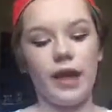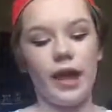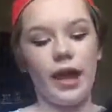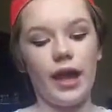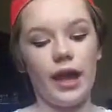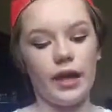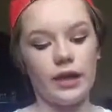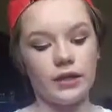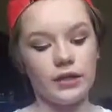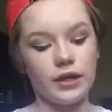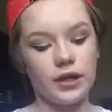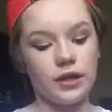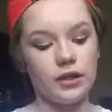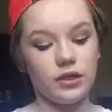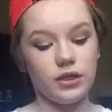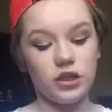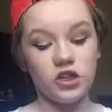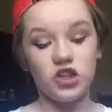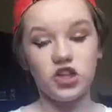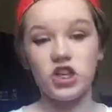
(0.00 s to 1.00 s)
and
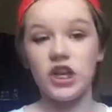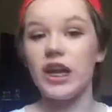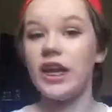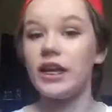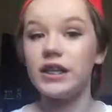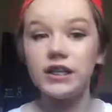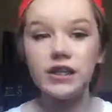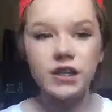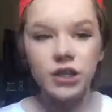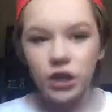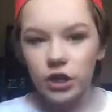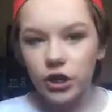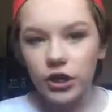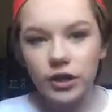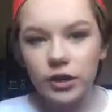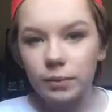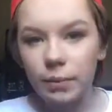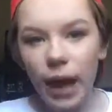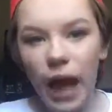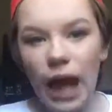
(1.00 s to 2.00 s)
the shades that are in
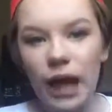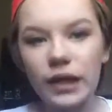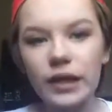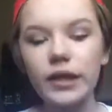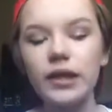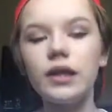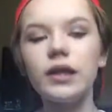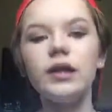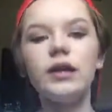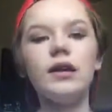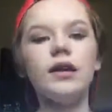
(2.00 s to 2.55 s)
the palette,